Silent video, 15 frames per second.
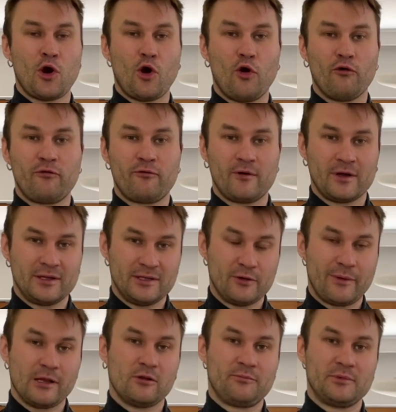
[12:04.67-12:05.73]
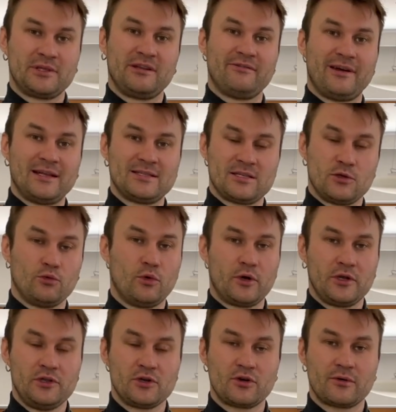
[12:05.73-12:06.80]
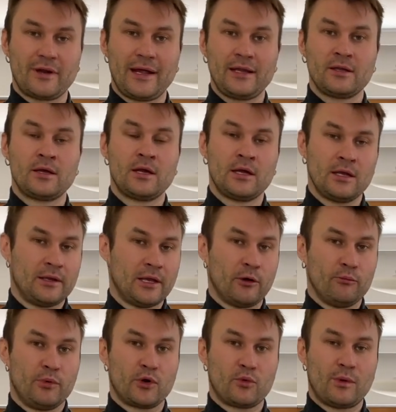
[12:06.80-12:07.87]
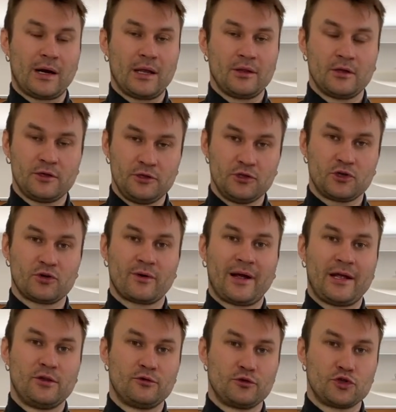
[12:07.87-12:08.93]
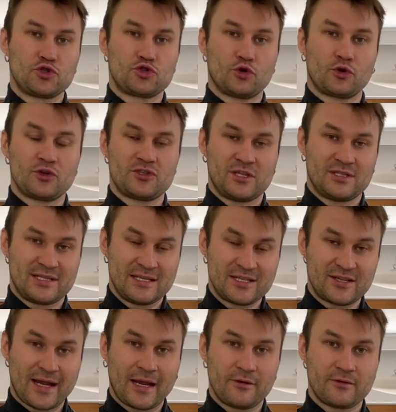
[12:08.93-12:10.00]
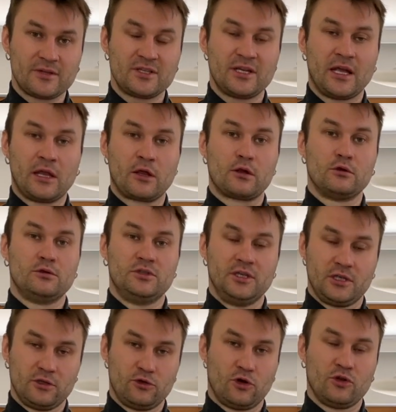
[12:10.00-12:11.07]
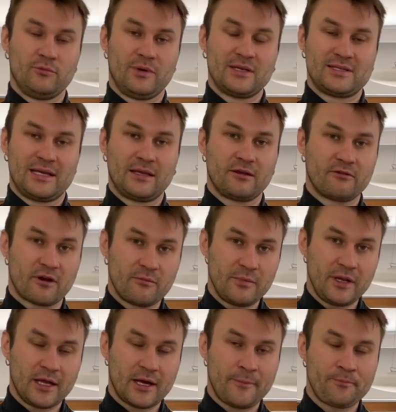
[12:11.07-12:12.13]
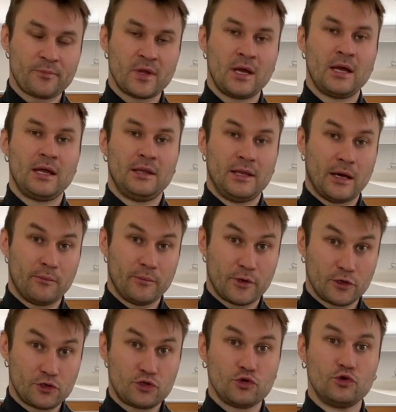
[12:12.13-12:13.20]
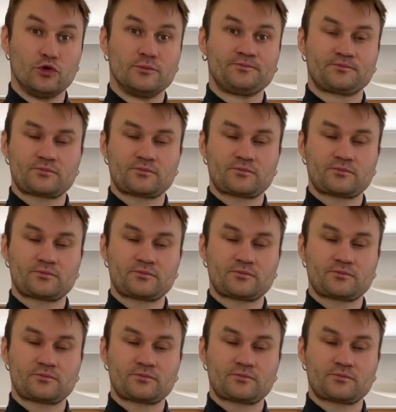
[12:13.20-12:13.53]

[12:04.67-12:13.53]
of development events in war in Ukraine. Number 1, Ukraine restores its integrity, including Donbas and Crimea. Number 2,